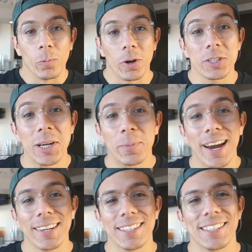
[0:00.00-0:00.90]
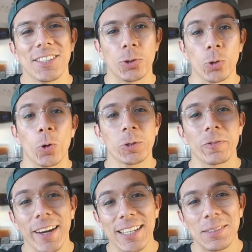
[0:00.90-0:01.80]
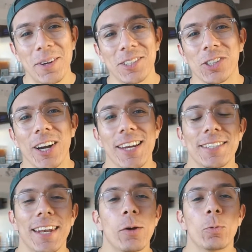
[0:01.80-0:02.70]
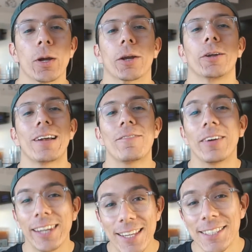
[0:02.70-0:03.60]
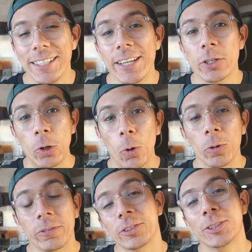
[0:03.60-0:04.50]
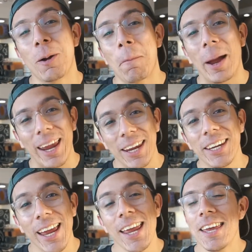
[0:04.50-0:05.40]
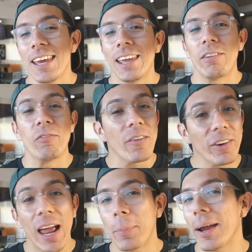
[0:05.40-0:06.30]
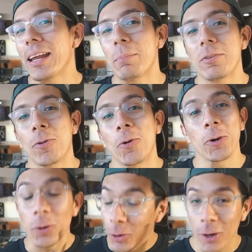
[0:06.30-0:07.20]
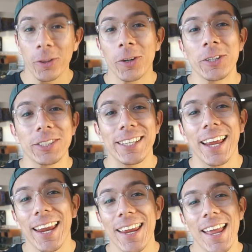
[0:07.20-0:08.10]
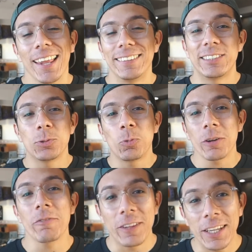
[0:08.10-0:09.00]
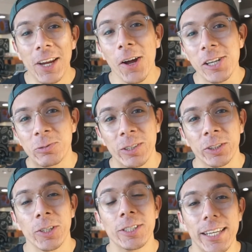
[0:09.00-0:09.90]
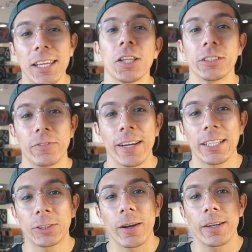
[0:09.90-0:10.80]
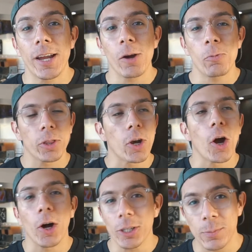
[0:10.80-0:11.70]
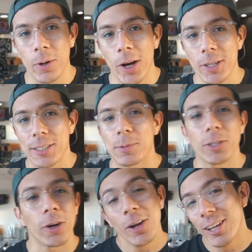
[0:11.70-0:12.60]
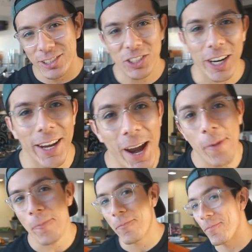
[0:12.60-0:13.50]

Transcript: What is up, guys? This is George with Vegas Must Try. Today we are here at Valencian Gold for some paella. If you've never had paella before, you're gonna learn today. This is one of the hottest restaurants in Las Vegas right now with an awesome concept, so let's check it out.